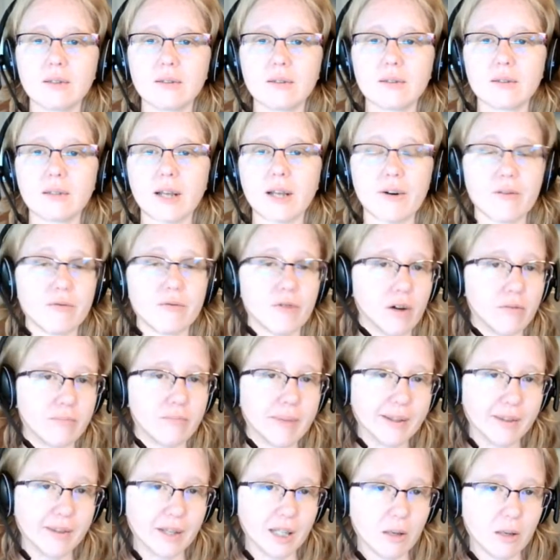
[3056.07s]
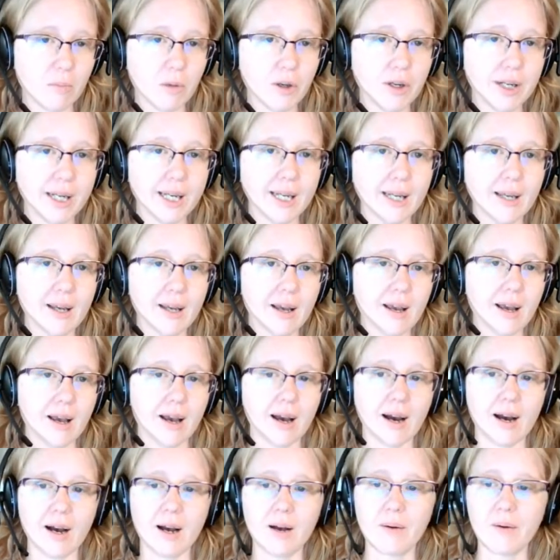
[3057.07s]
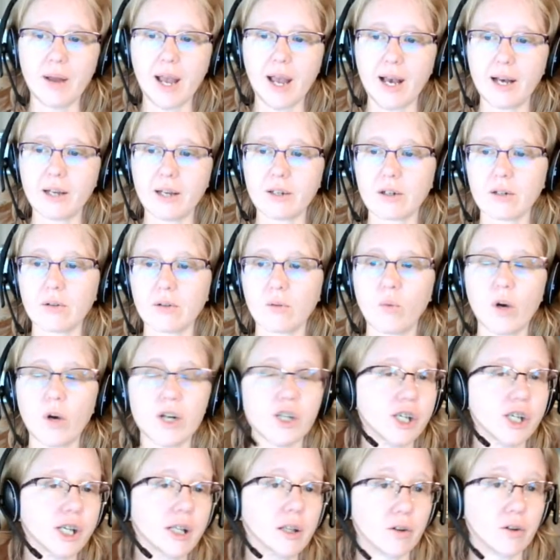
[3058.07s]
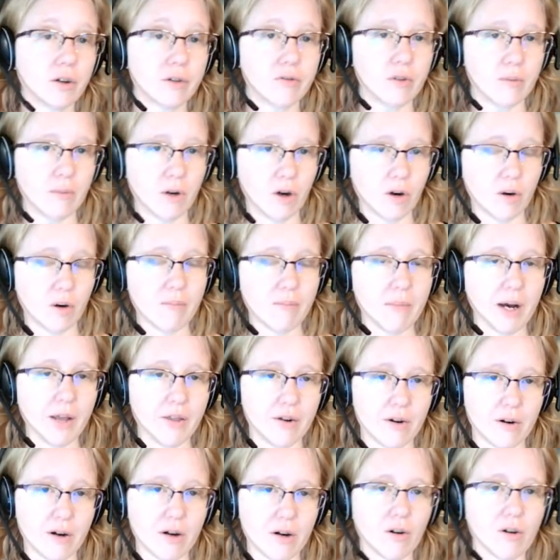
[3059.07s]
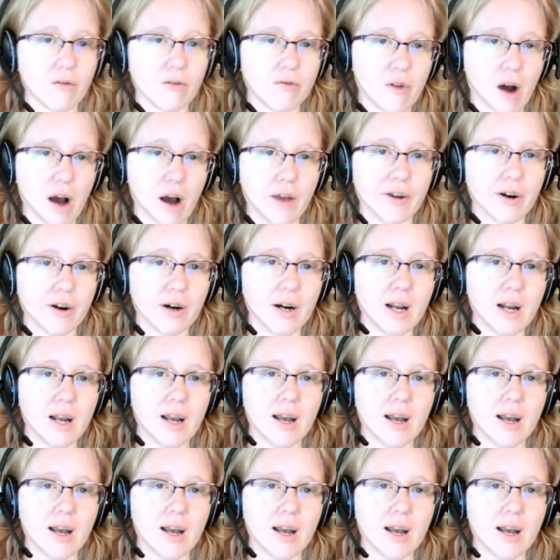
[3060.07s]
their involvement in the community and what she learned from her mother and her father